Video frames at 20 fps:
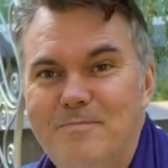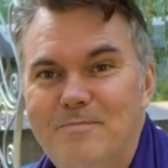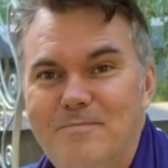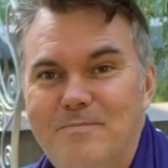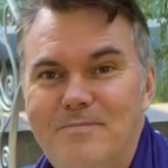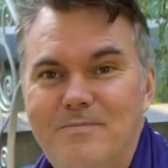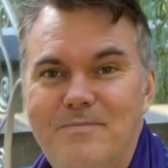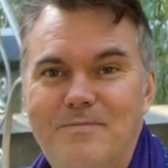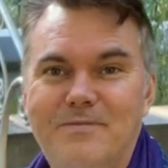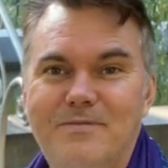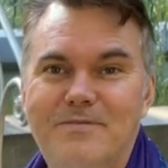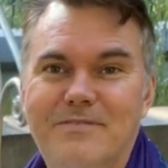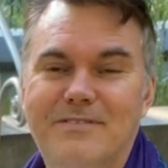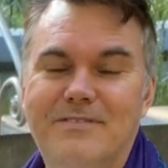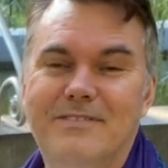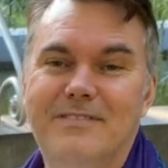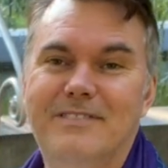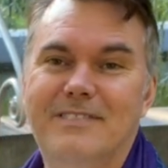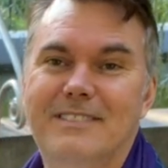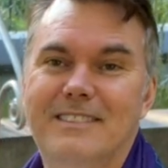
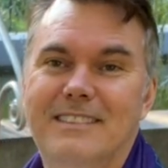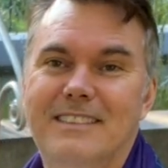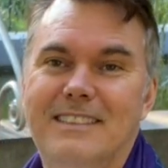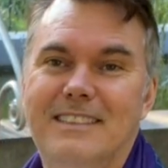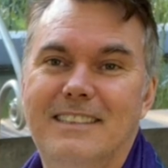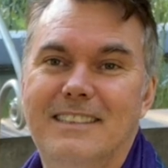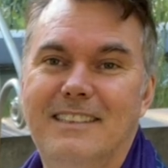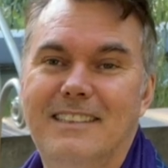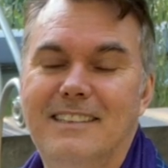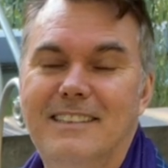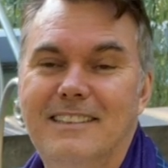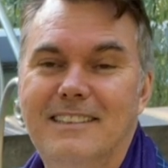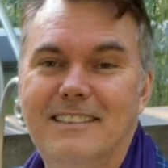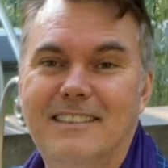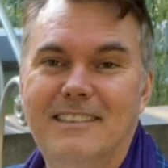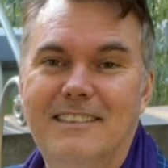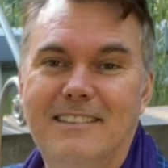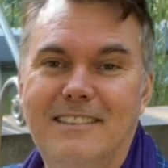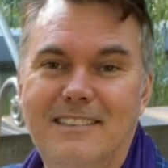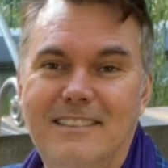
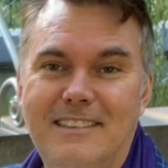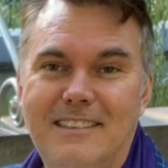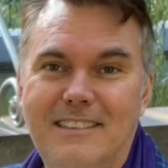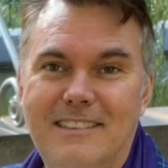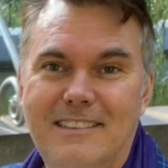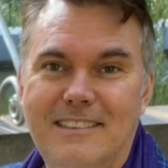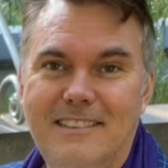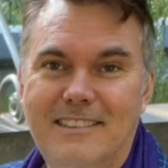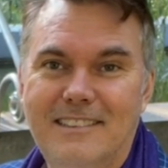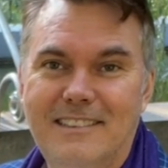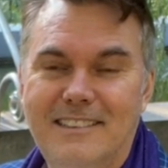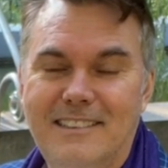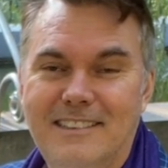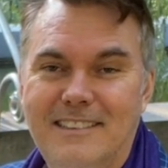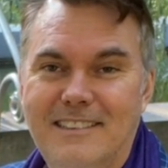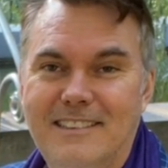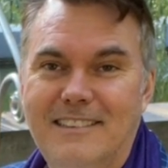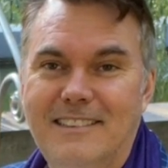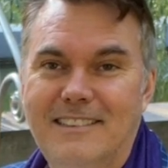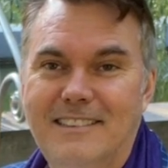
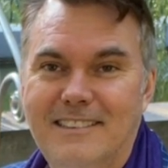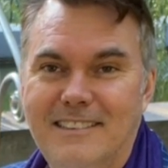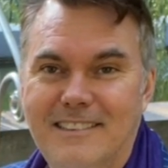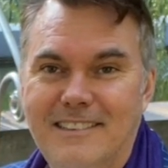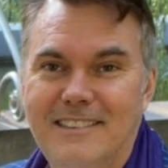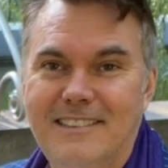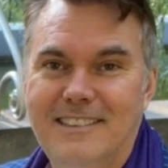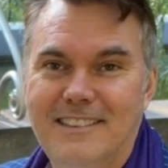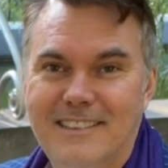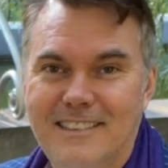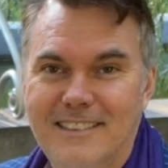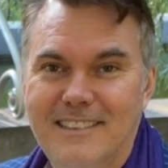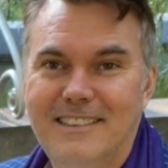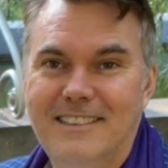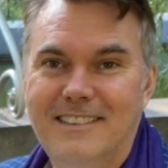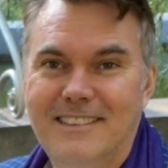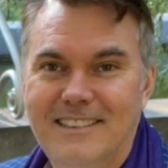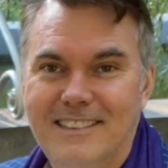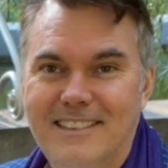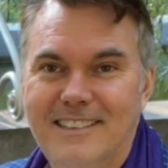
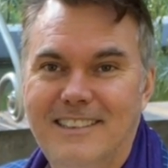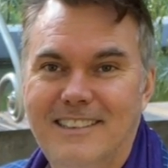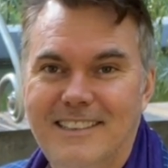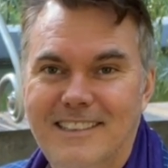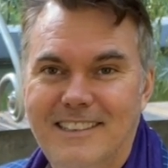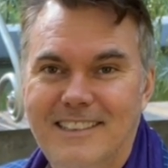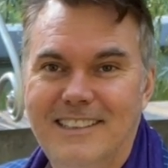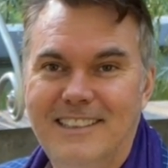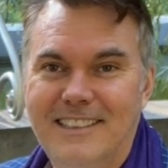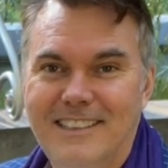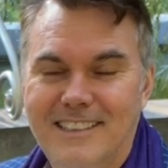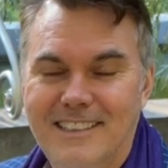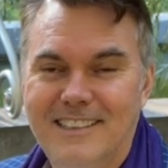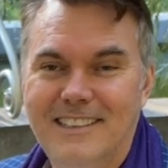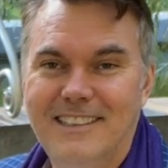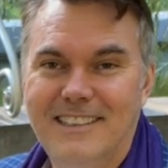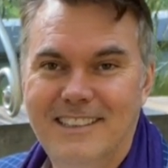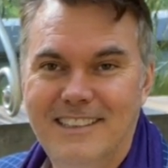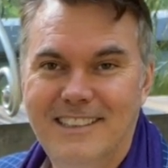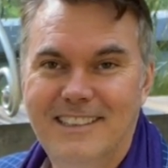
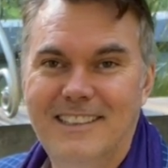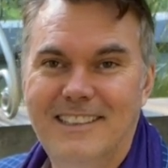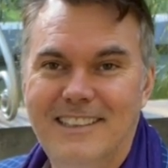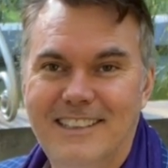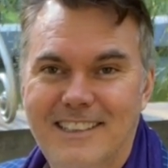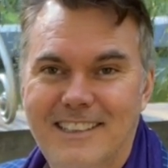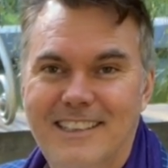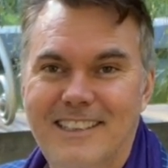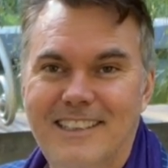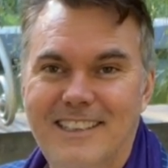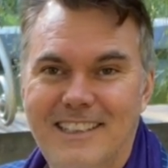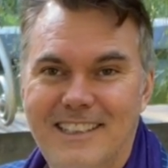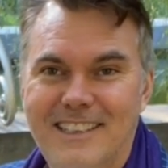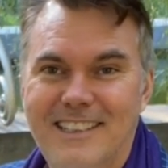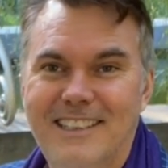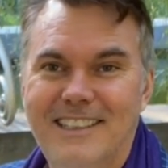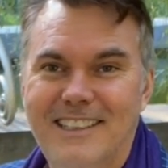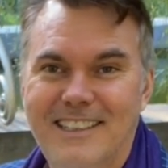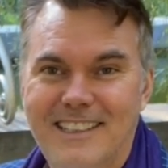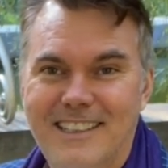
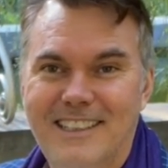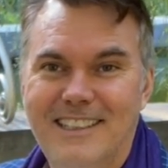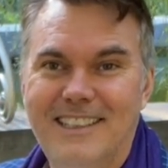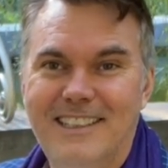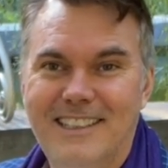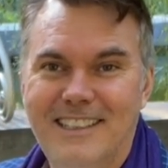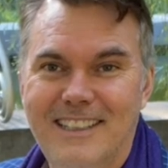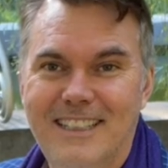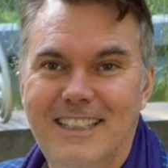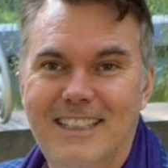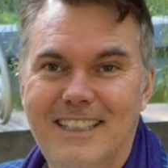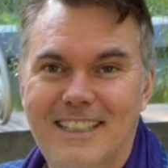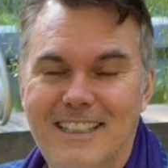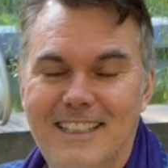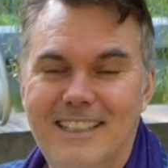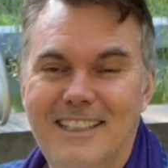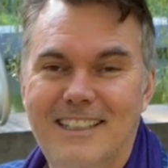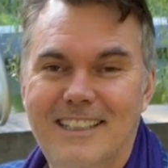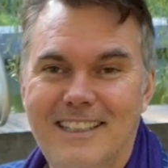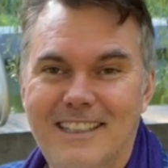
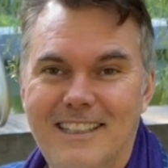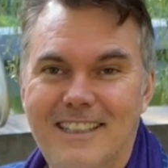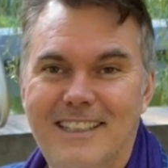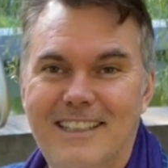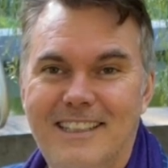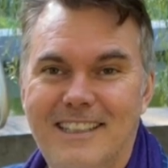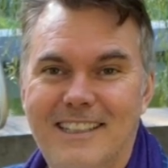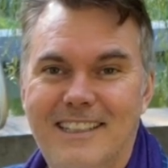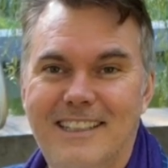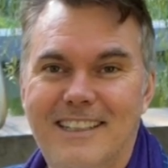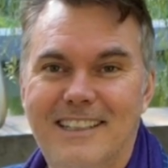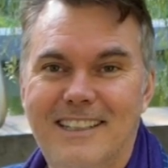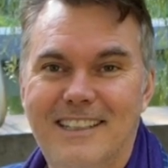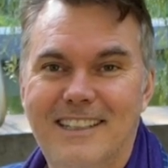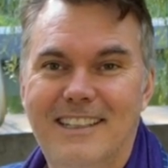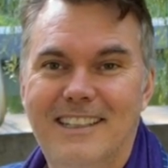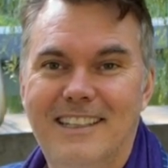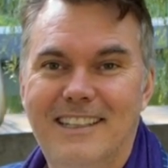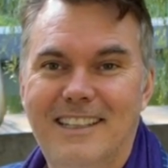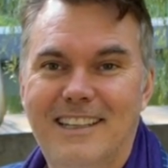(not speaking)